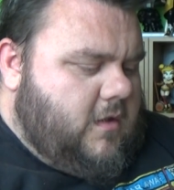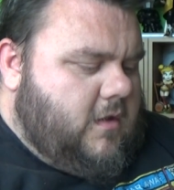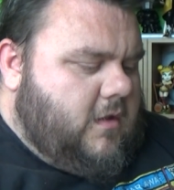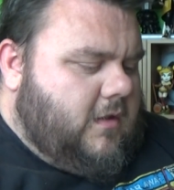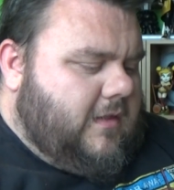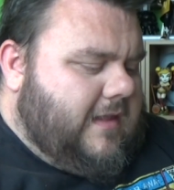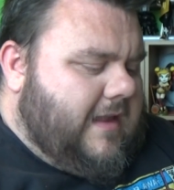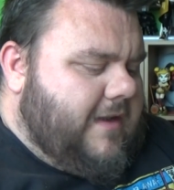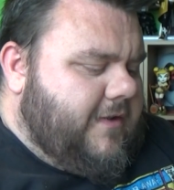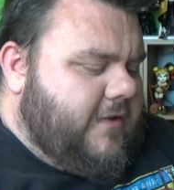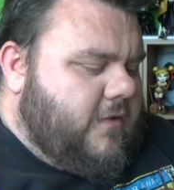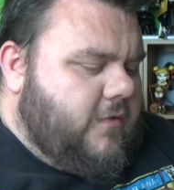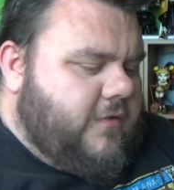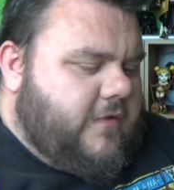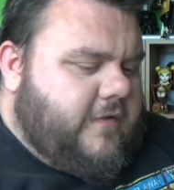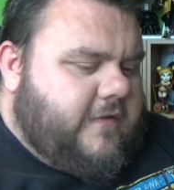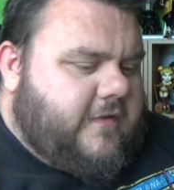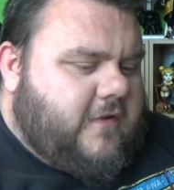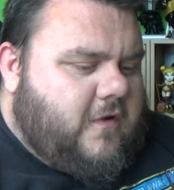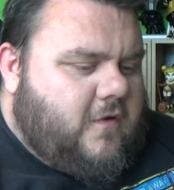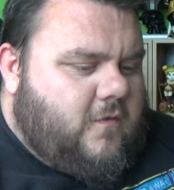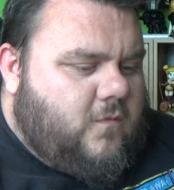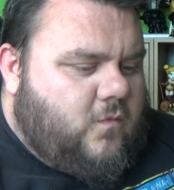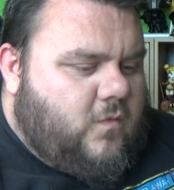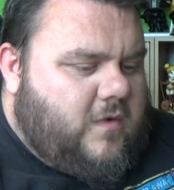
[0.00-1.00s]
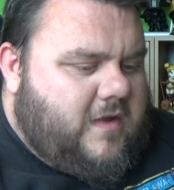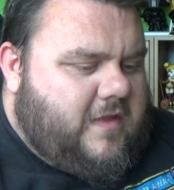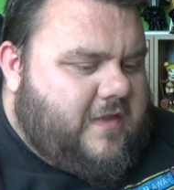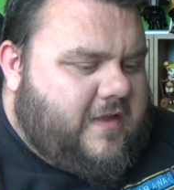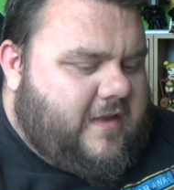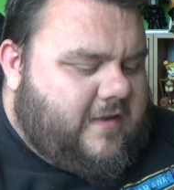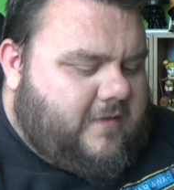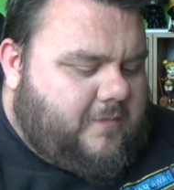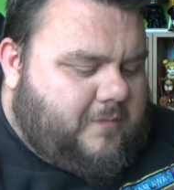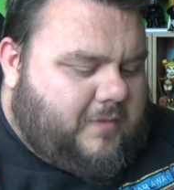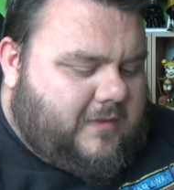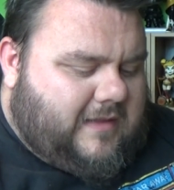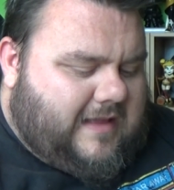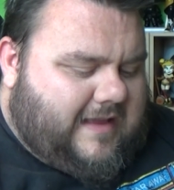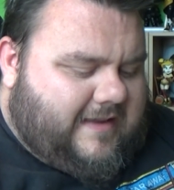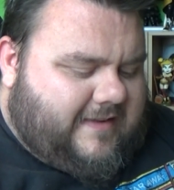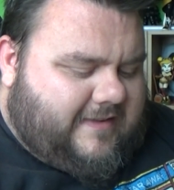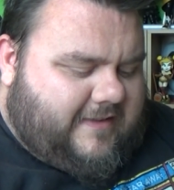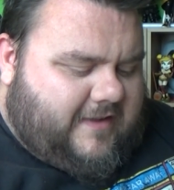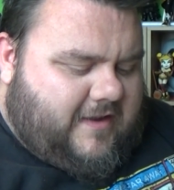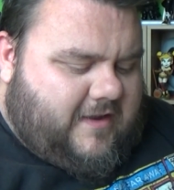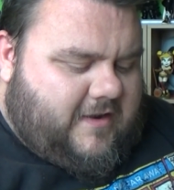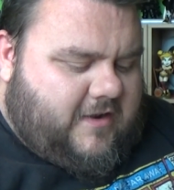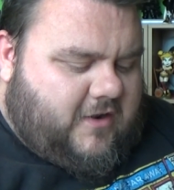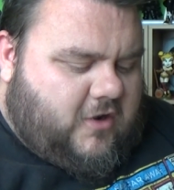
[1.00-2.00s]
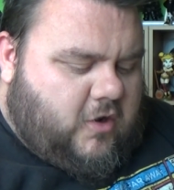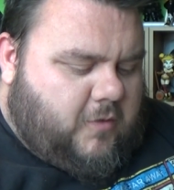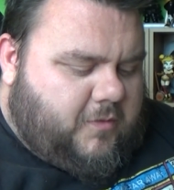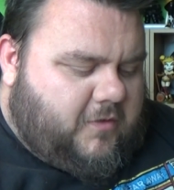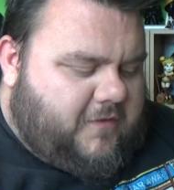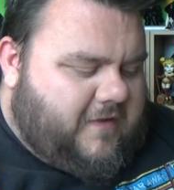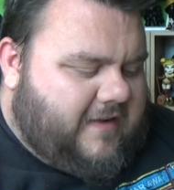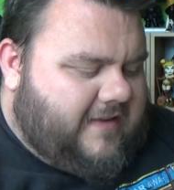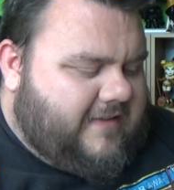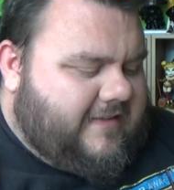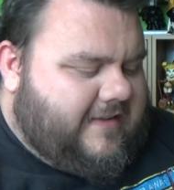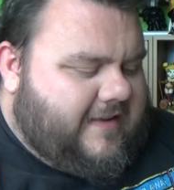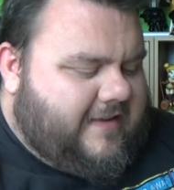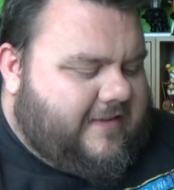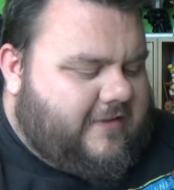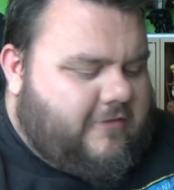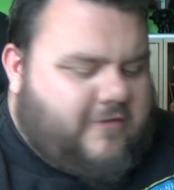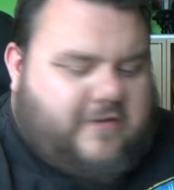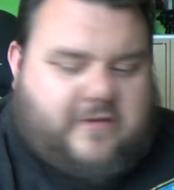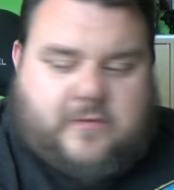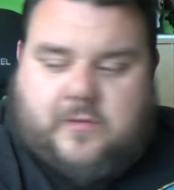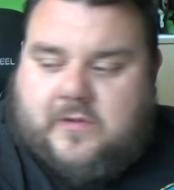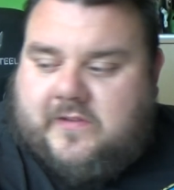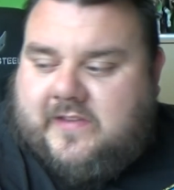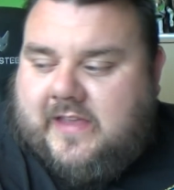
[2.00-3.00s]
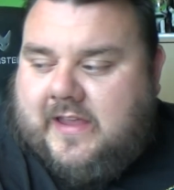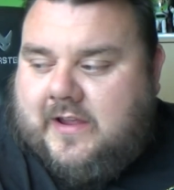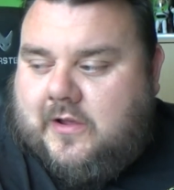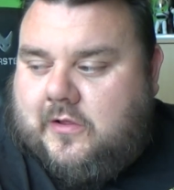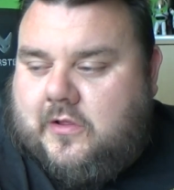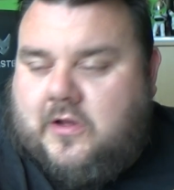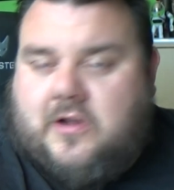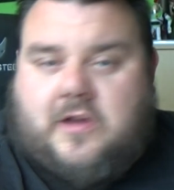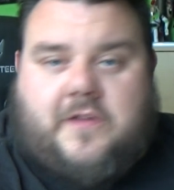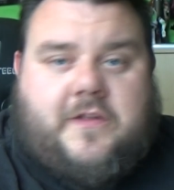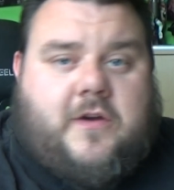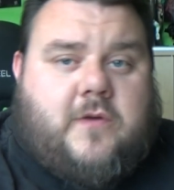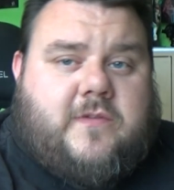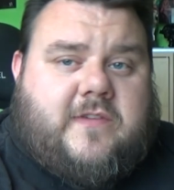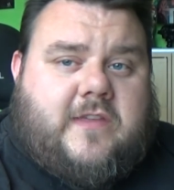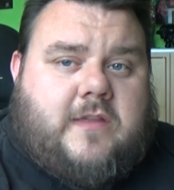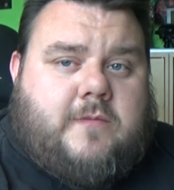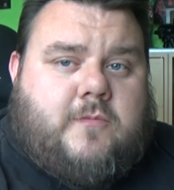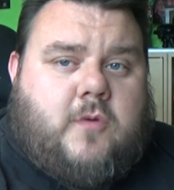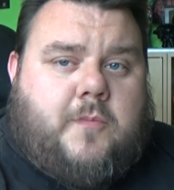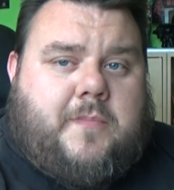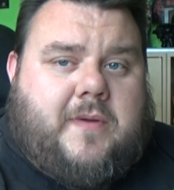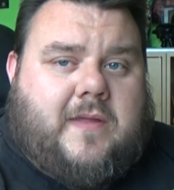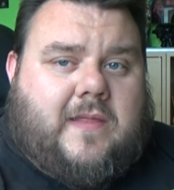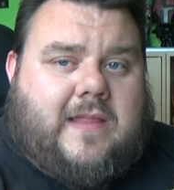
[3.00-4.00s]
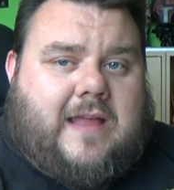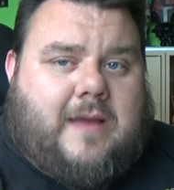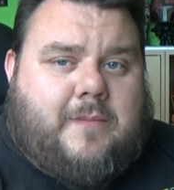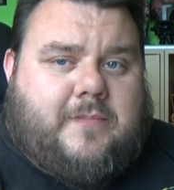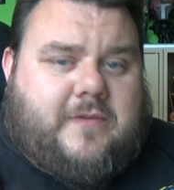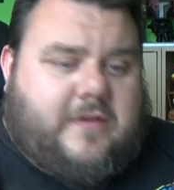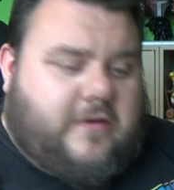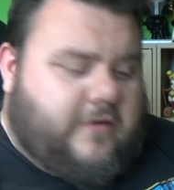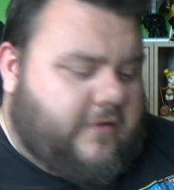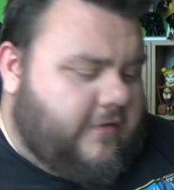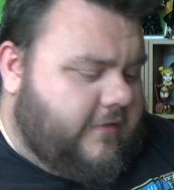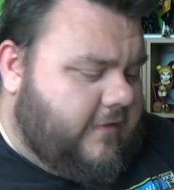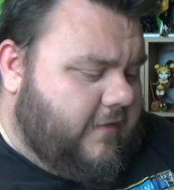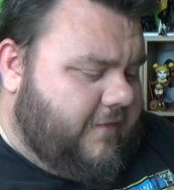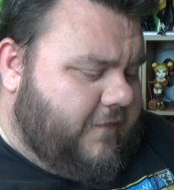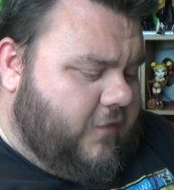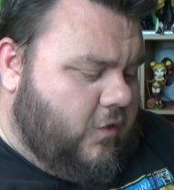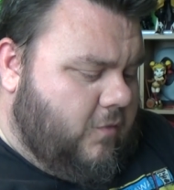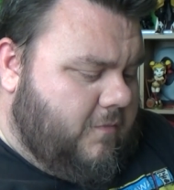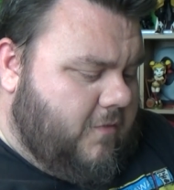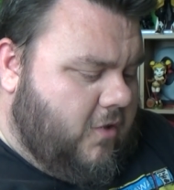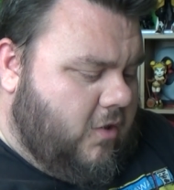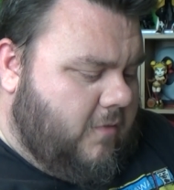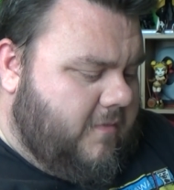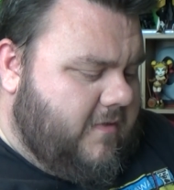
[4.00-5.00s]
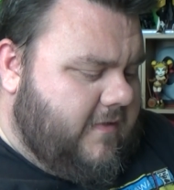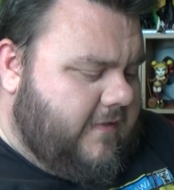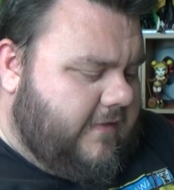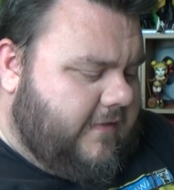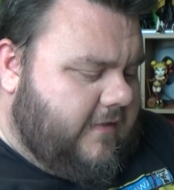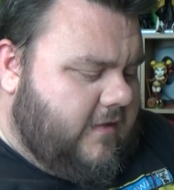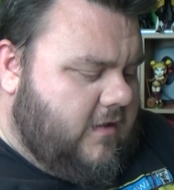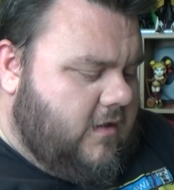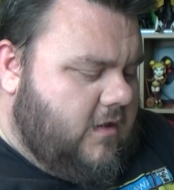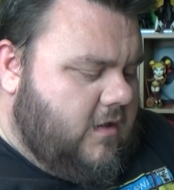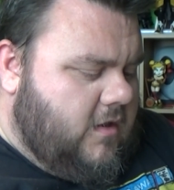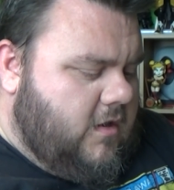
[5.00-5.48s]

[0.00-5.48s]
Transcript: Lando does come with his blaster and a couple of accessories. We'll take a look at those at the Muppet Labs in just a few moments.